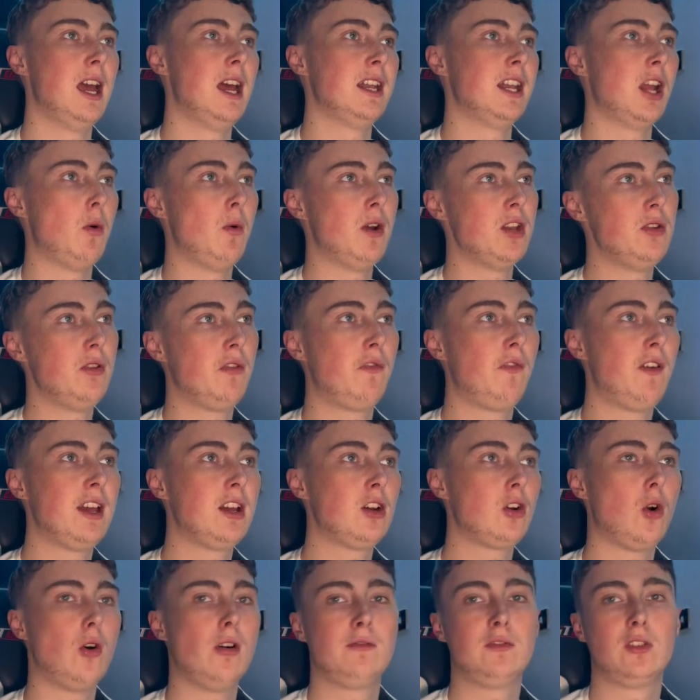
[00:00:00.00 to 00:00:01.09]
Now, when you think
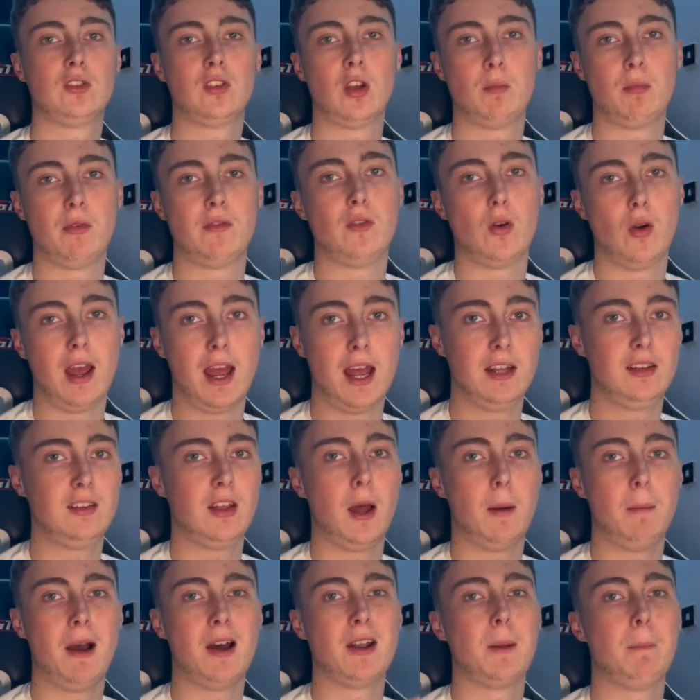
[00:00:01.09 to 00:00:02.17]
off the top of your head
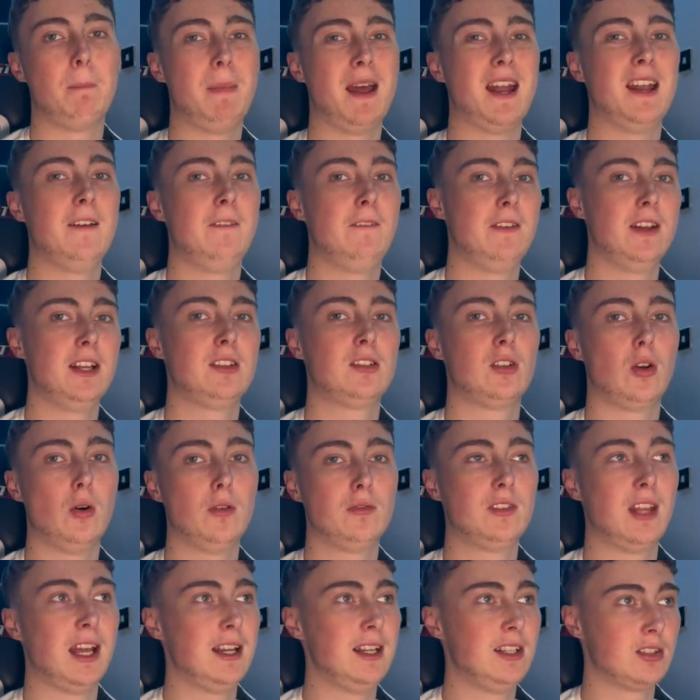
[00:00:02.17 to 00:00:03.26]
about the benefits
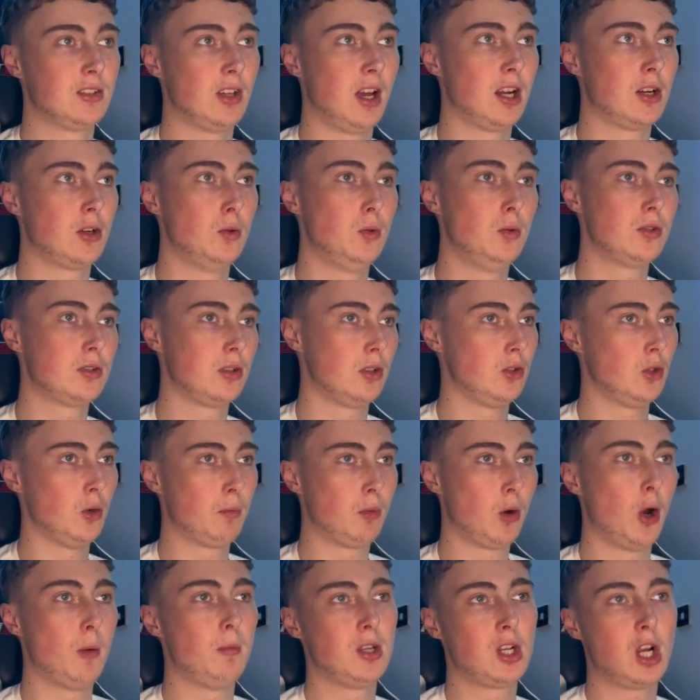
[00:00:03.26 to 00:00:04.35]
of daily cycles, you'll
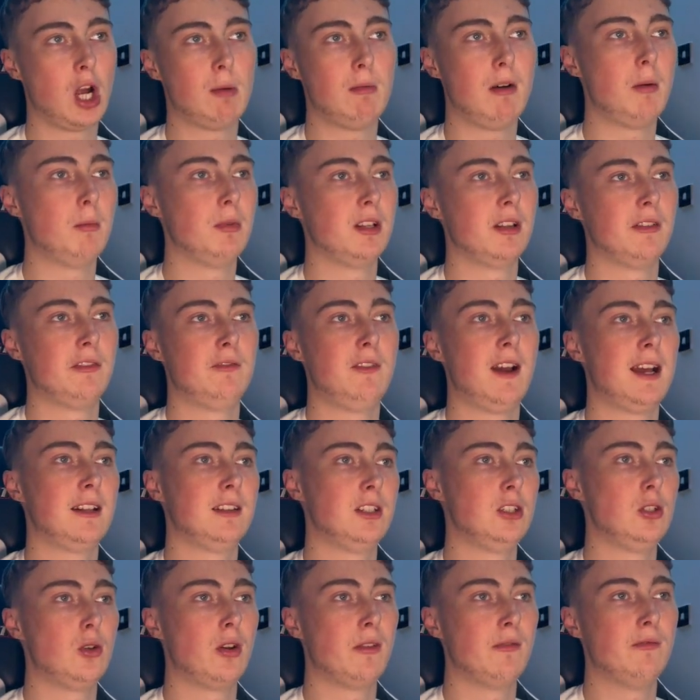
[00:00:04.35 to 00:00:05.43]
probably come up with the fact
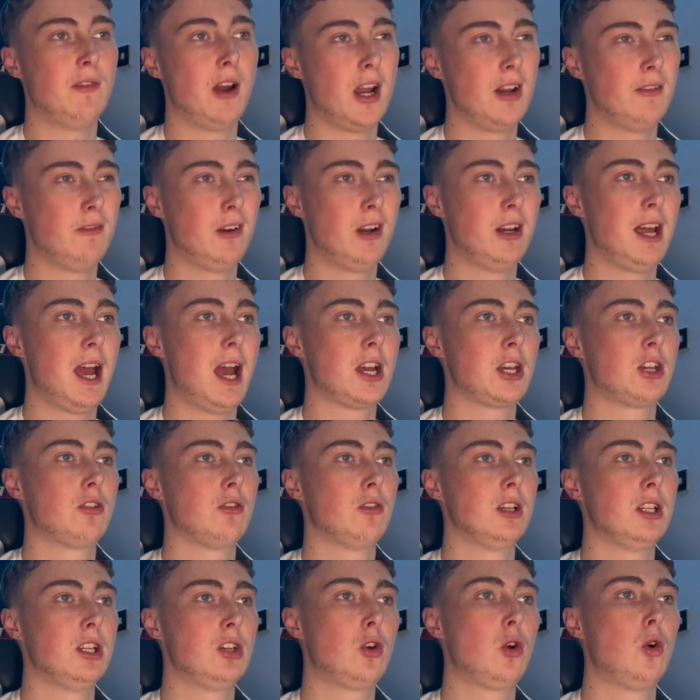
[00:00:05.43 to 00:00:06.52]
that you can very, very
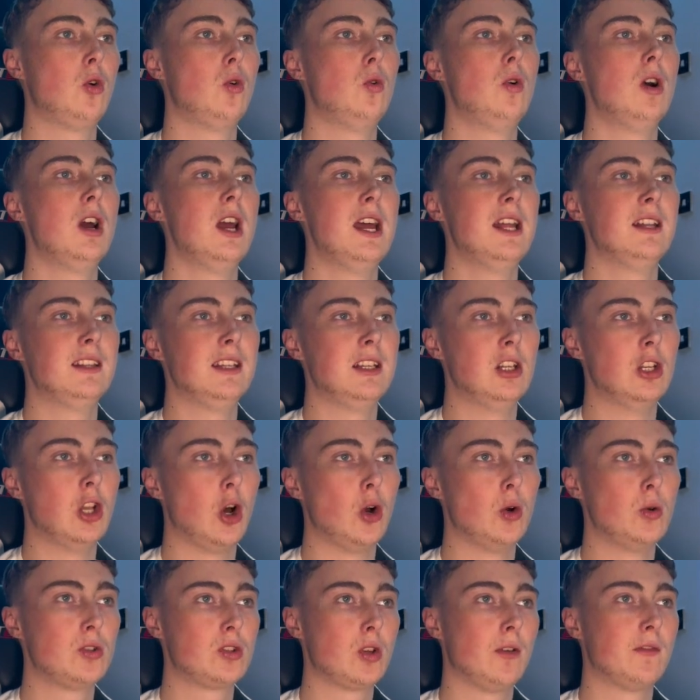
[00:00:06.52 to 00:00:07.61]
accurately call the
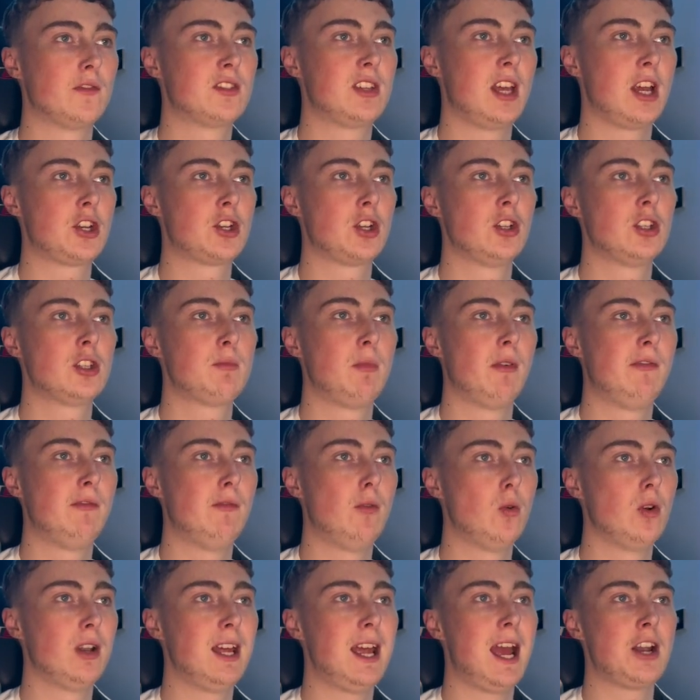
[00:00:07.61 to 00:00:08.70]
lows of sessions
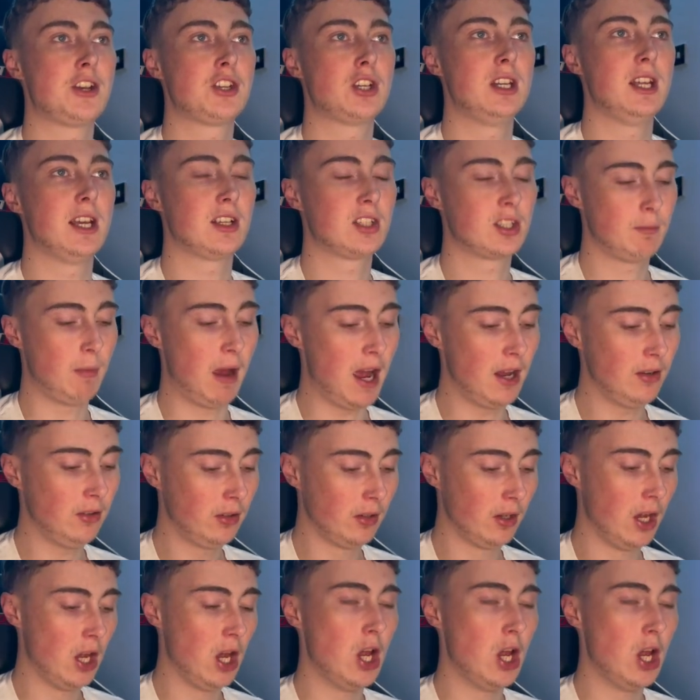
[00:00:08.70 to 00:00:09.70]
before they actually expand.